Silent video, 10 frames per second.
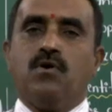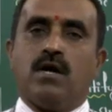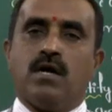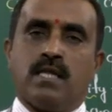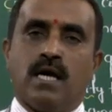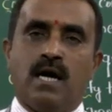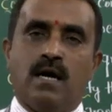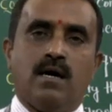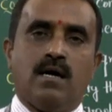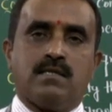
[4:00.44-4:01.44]

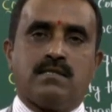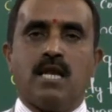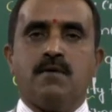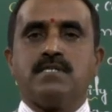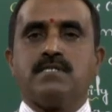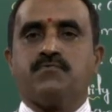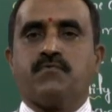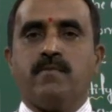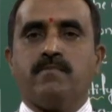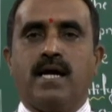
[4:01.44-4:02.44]
the syllabus is
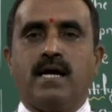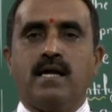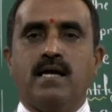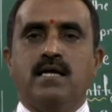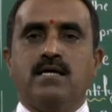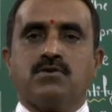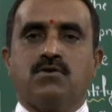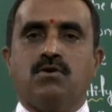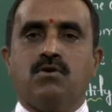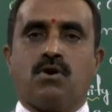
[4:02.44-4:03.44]
framed that,
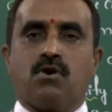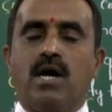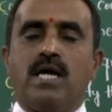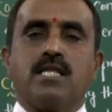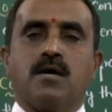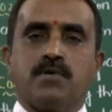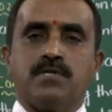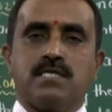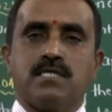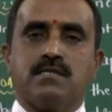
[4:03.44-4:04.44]
so drawing the
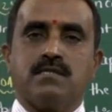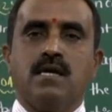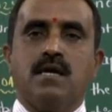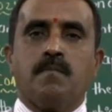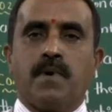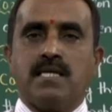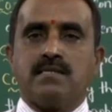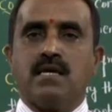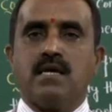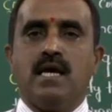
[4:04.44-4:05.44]
projections
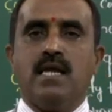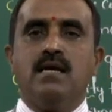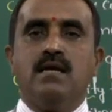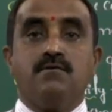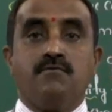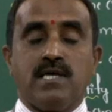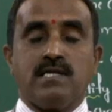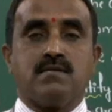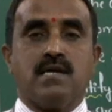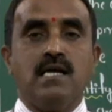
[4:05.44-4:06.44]
placing in
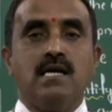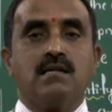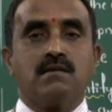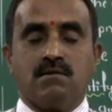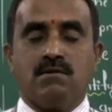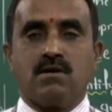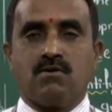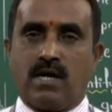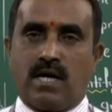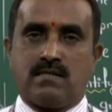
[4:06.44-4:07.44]
first and third
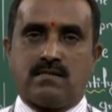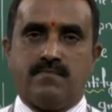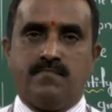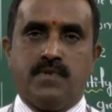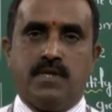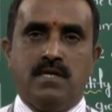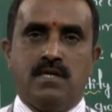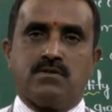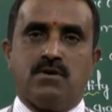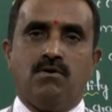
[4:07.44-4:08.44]
quadrants.
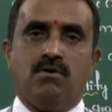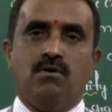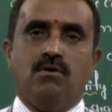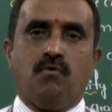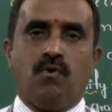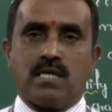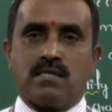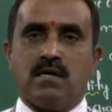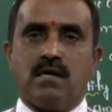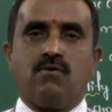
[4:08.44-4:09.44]
So what is
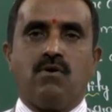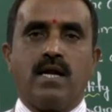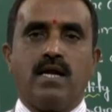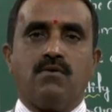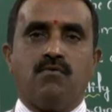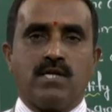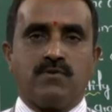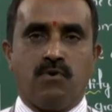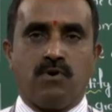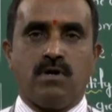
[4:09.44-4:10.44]
third quadrant, what is
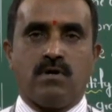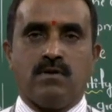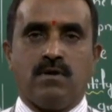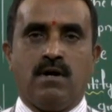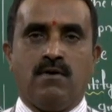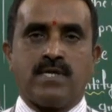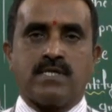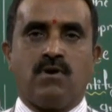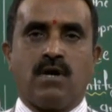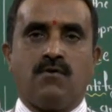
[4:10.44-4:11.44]
first
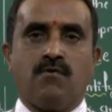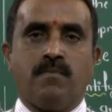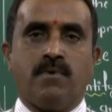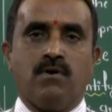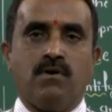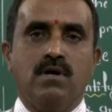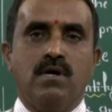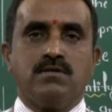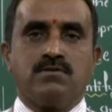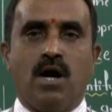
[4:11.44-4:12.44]
quadrant will be known.
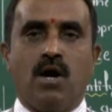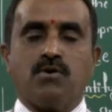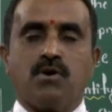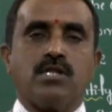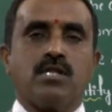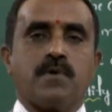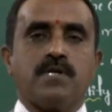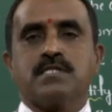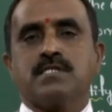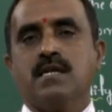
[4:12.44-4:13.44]
So how to draw the
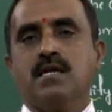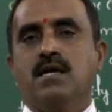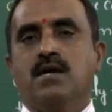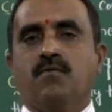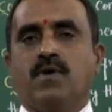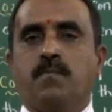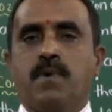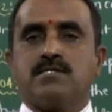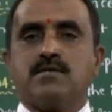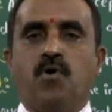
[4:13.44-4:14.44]
projection when you
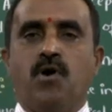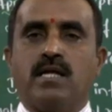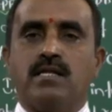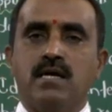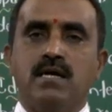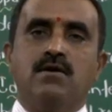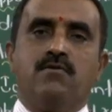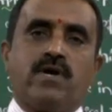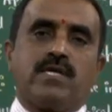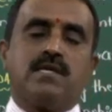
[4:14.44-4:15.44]
place a point in the
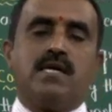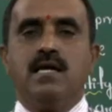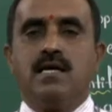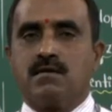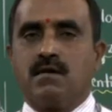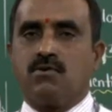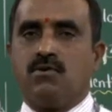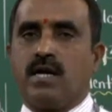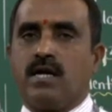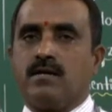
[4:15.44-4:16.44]
first and third
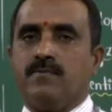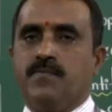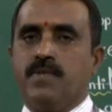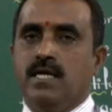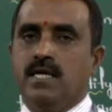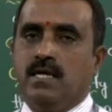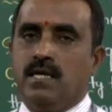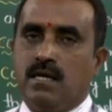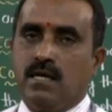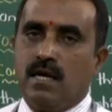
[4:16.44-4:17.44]
quadrant.
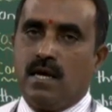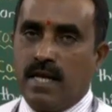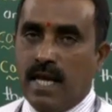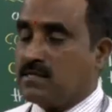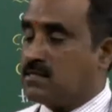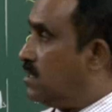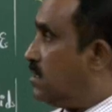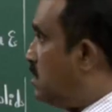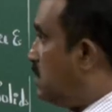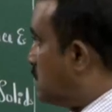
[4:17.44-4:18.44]
Next,
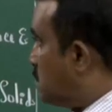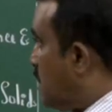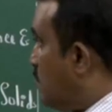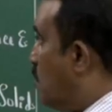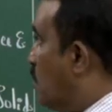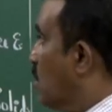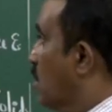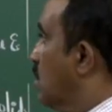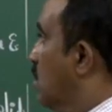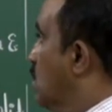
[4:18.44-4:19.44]
in the same module,
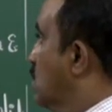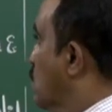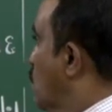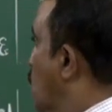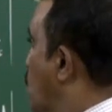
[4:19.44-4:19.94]
so you